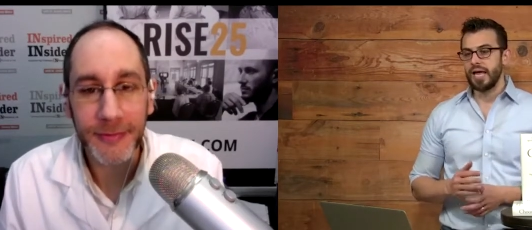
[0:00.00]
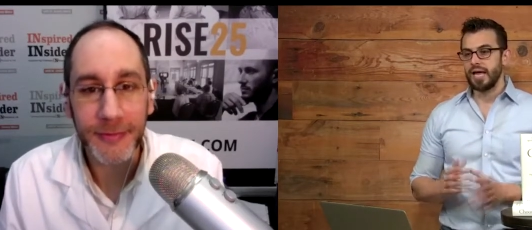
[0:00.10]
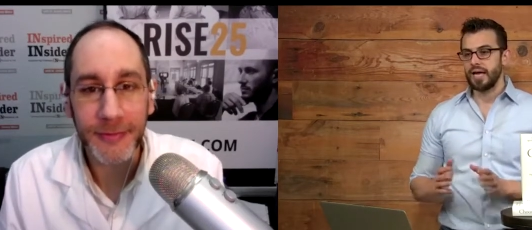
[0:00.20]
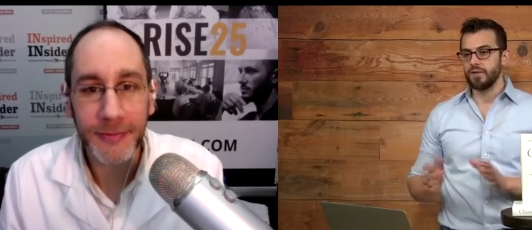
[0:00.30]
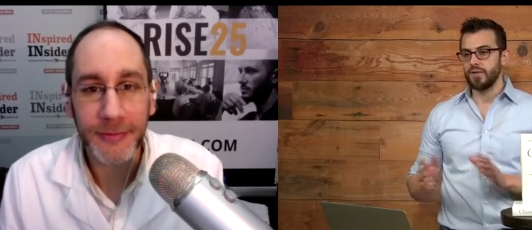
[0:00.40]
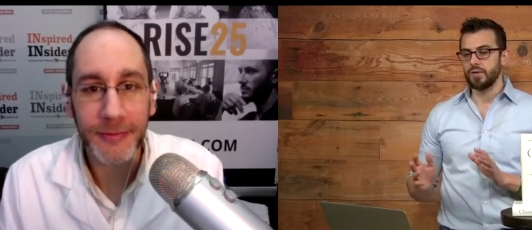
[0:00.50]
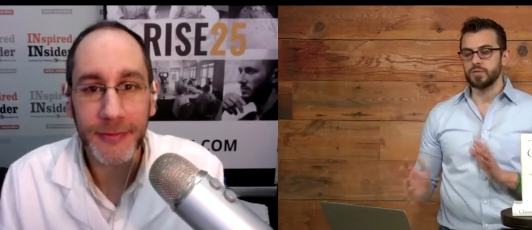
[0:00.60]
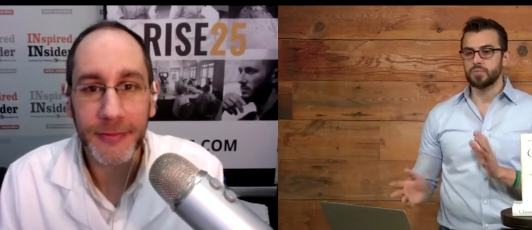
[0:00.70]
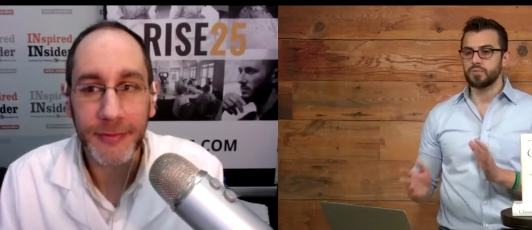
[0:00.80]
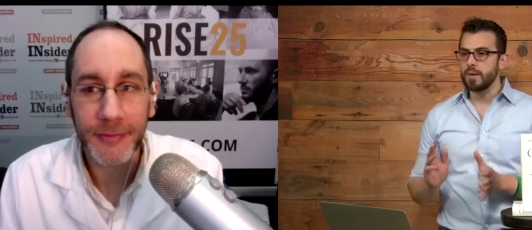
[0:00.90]
Speaker 1: And it
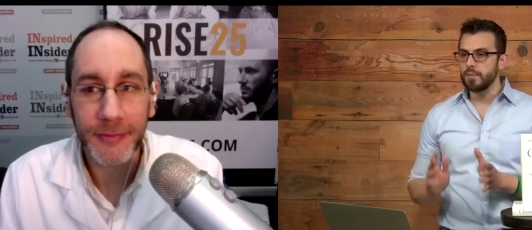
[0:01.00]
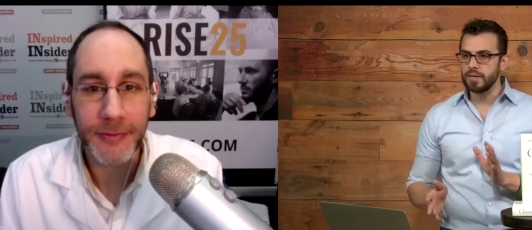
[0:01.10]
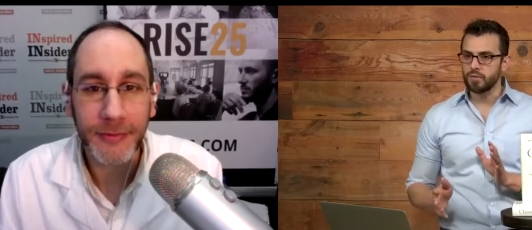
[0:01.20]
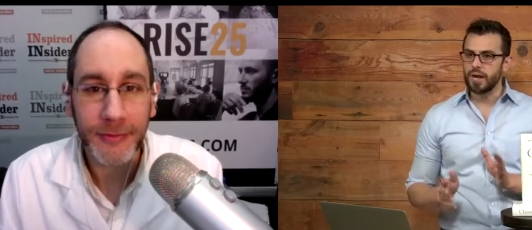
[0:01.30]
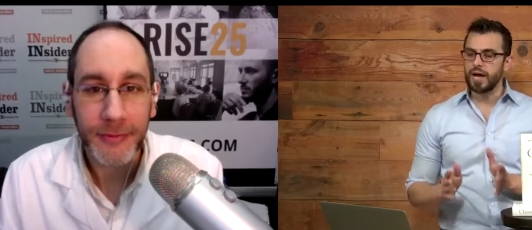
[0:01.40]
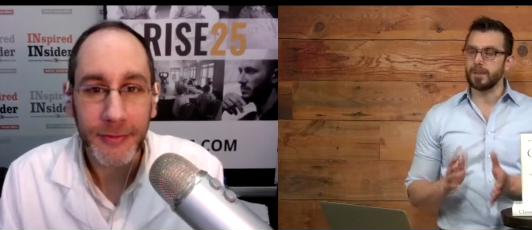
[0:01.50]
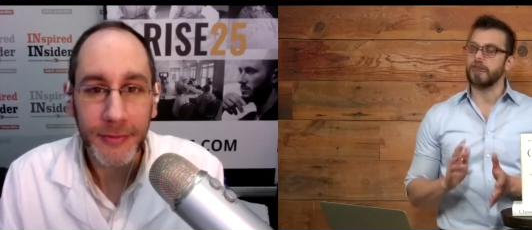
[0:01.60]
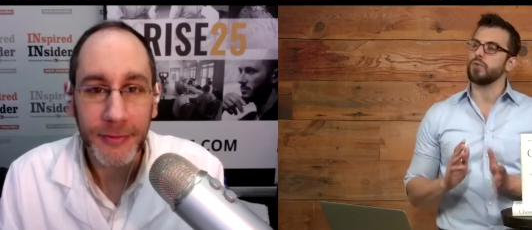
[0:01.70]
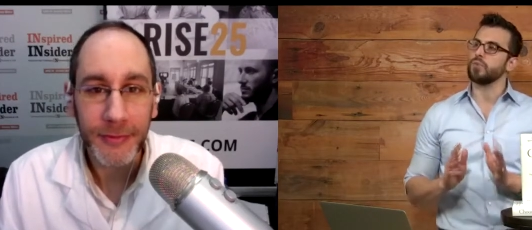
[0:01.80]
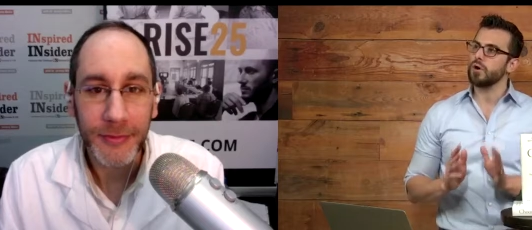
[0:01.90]
was probably around,
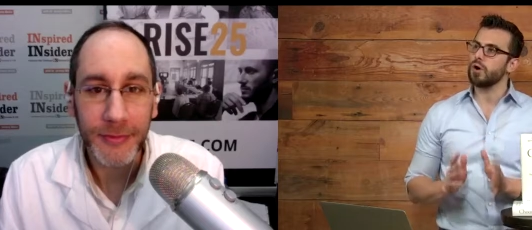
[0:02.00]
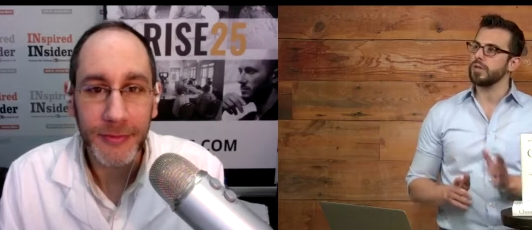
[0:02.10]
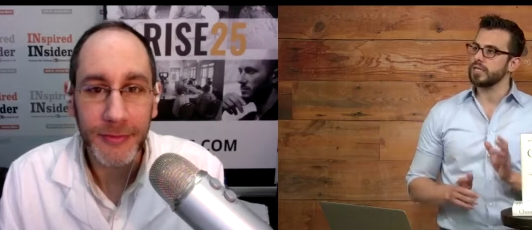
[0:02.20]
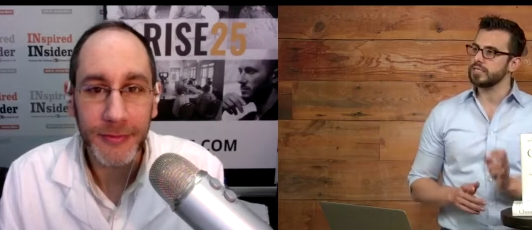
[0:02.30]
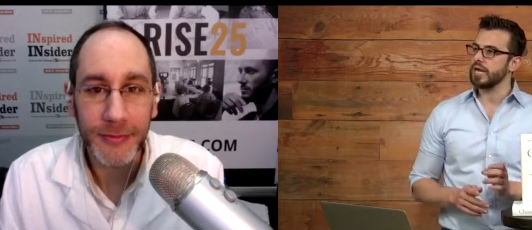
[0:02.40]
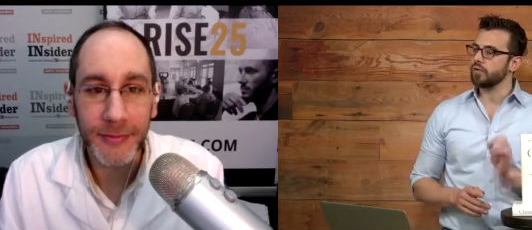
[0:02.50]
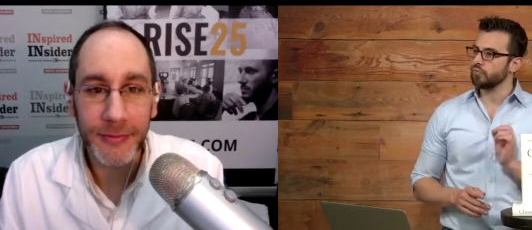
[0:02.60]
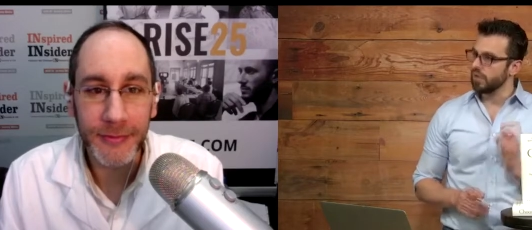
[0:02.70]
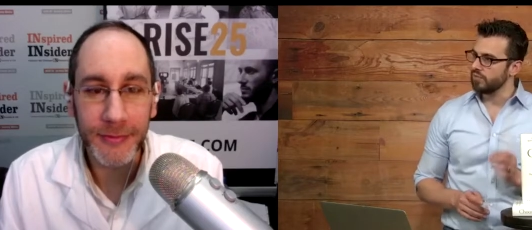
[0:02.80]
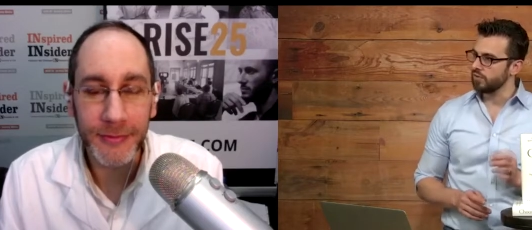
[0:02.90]
I don't recall the exact
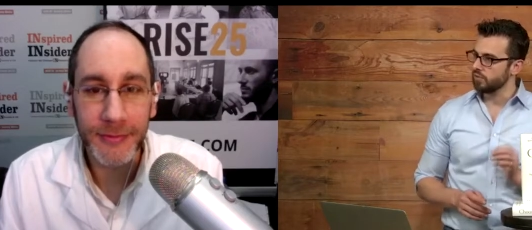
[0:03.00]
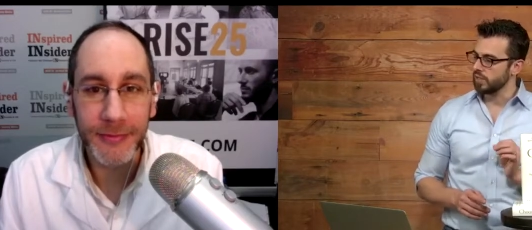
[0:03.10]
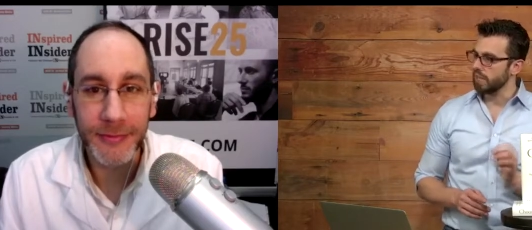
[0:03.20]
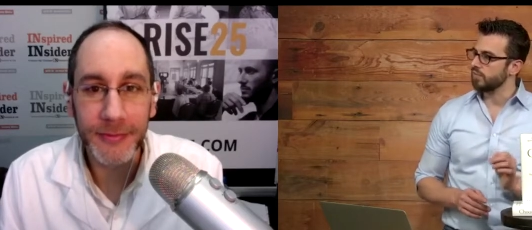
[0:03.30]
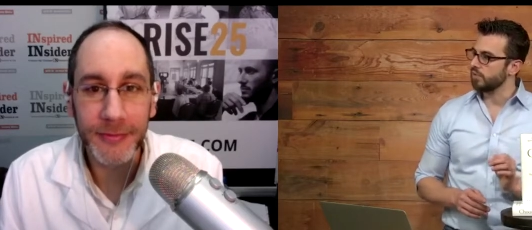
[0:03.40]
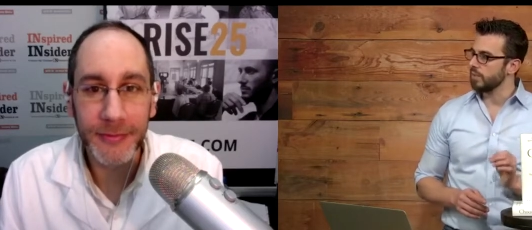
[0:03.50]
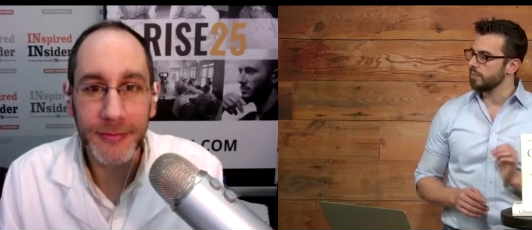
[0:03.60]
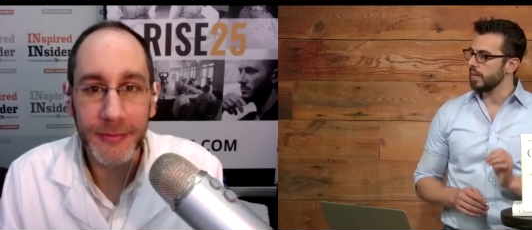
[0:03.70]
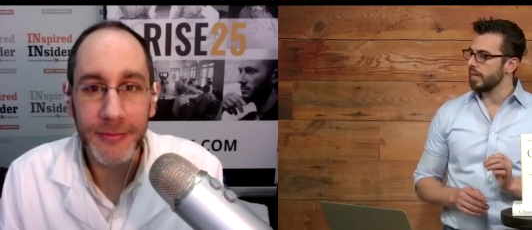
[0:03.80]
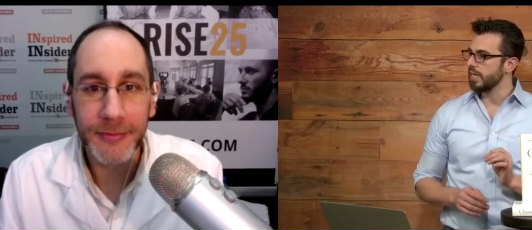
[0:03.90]
revenue level,
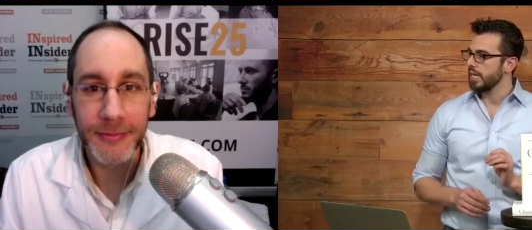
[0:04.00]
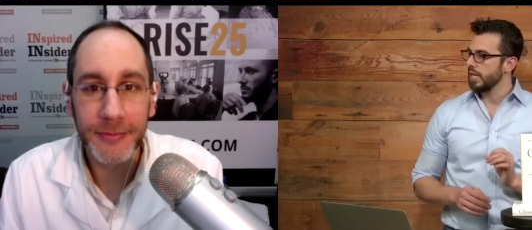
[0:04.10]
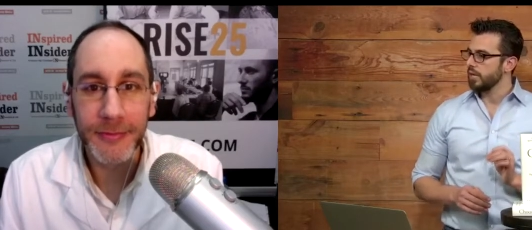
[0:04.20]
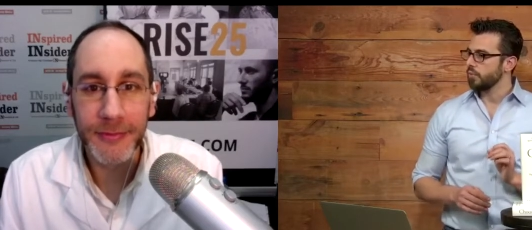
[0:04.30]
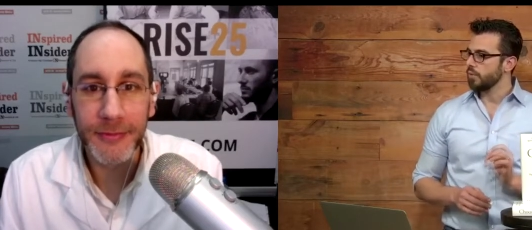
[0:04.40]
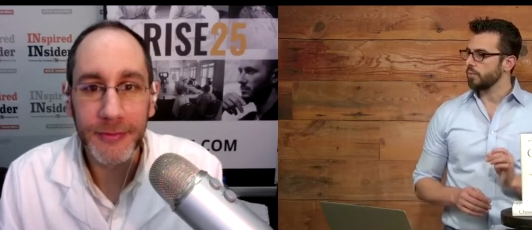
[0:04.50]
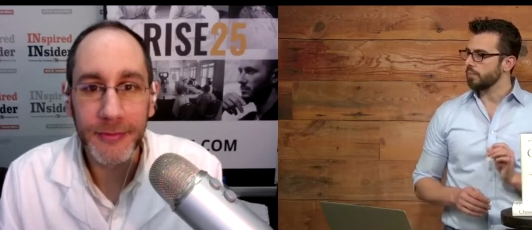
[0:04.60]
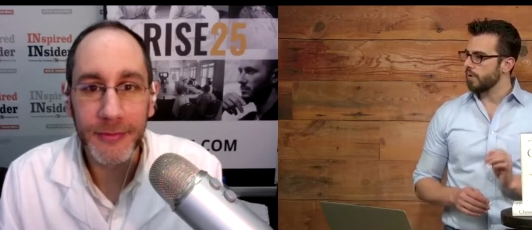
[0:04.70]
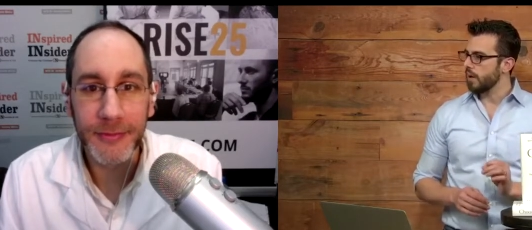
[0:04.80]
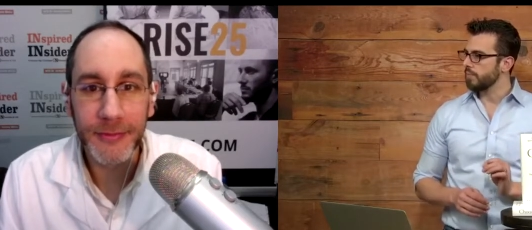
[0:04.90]
but we were
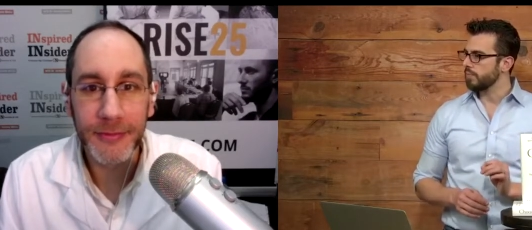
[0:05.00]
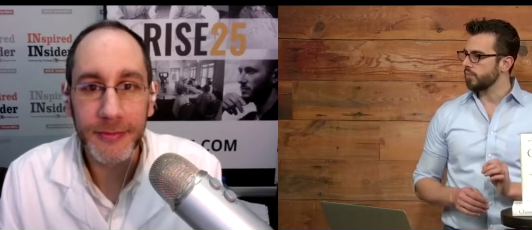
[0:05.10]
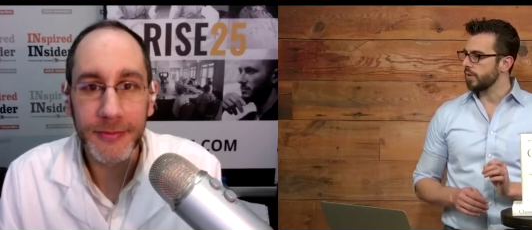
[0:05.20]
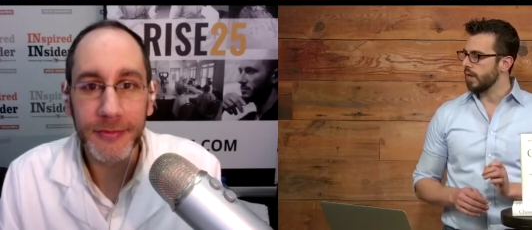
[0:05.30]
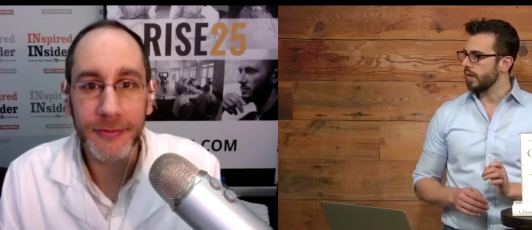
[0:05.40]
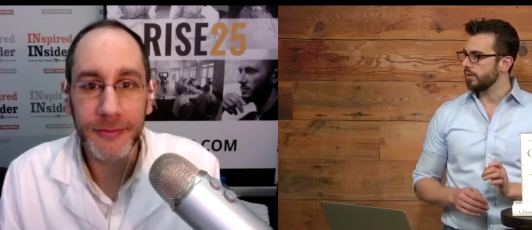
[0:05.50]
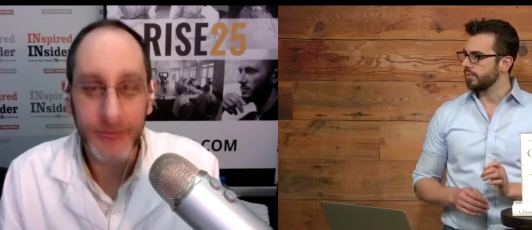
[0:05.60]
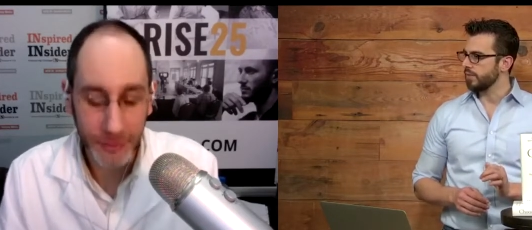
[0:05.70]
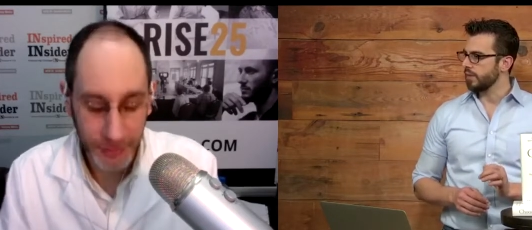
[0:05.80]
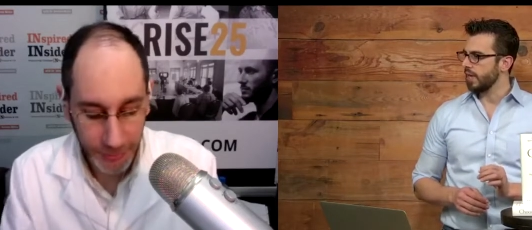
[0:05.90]
probably
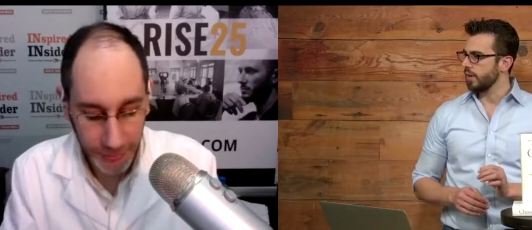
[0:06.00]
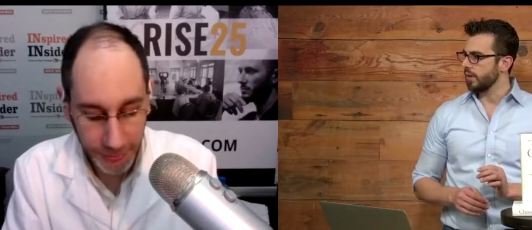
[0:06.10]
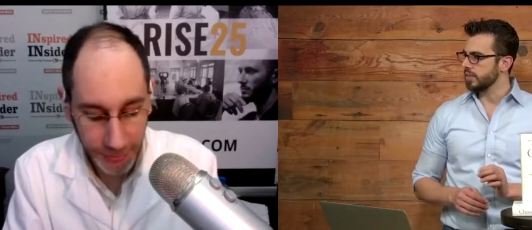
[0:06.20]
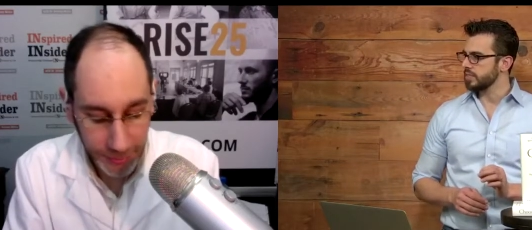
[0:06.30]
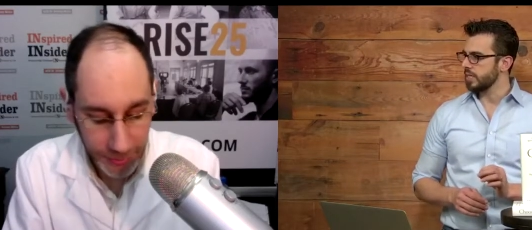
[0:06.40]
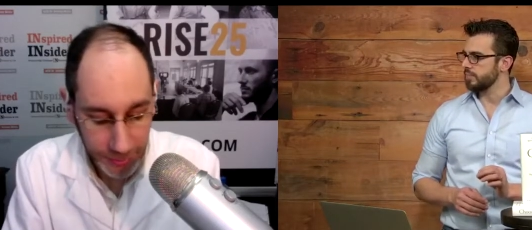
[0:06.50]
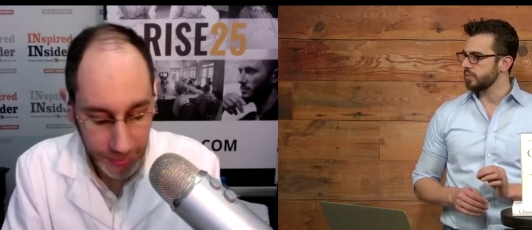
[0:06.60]
around, I want to say